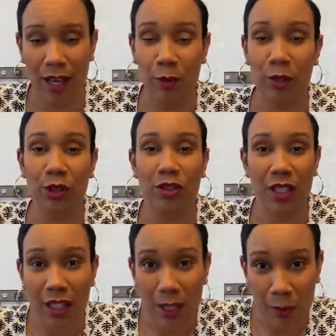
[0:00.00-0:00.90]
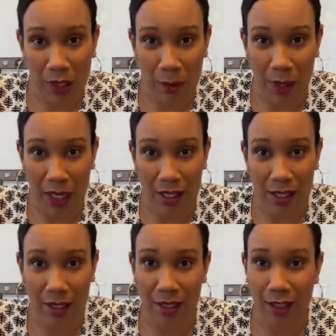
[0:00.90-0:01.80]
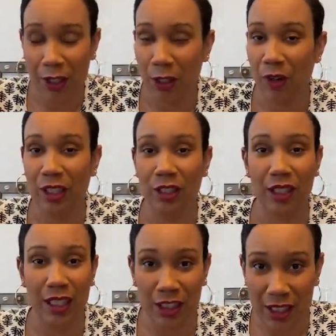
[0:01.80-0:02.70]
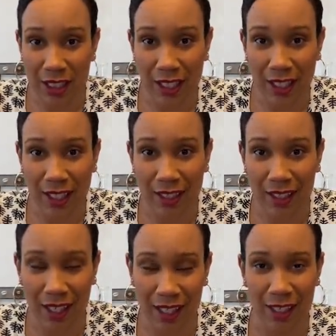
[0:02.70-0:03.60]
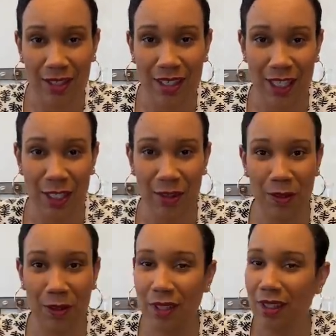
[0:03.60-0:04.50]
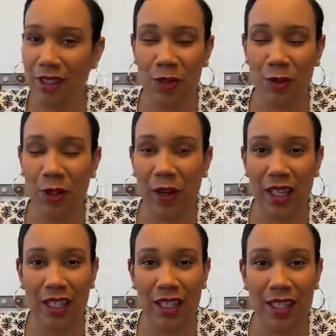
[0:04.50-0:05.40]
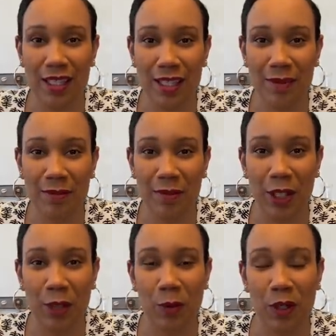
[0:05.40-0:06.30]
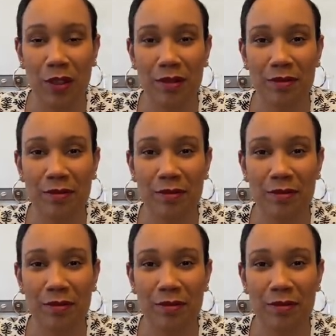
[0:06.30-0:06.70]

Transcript: I wish you nothing but the best. Congratulations again, and I'll see you doing great things in the world.